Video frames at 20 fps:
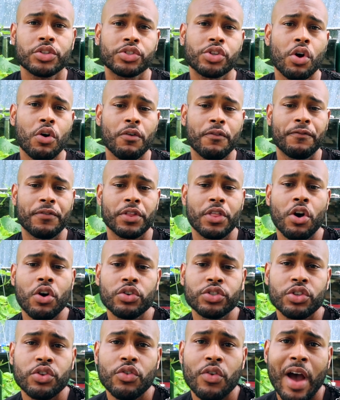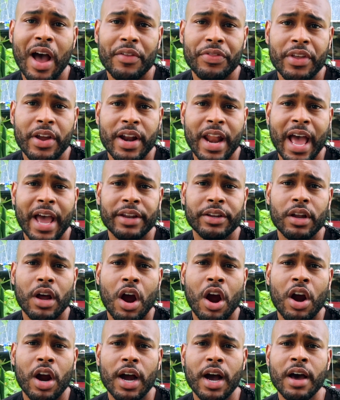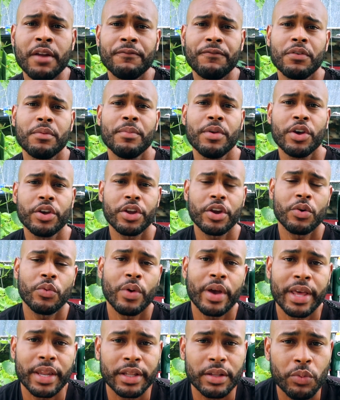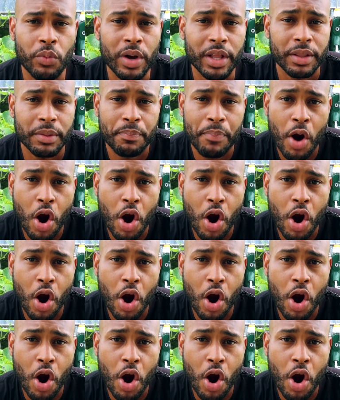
So for those of you out there that are unfamiliar with what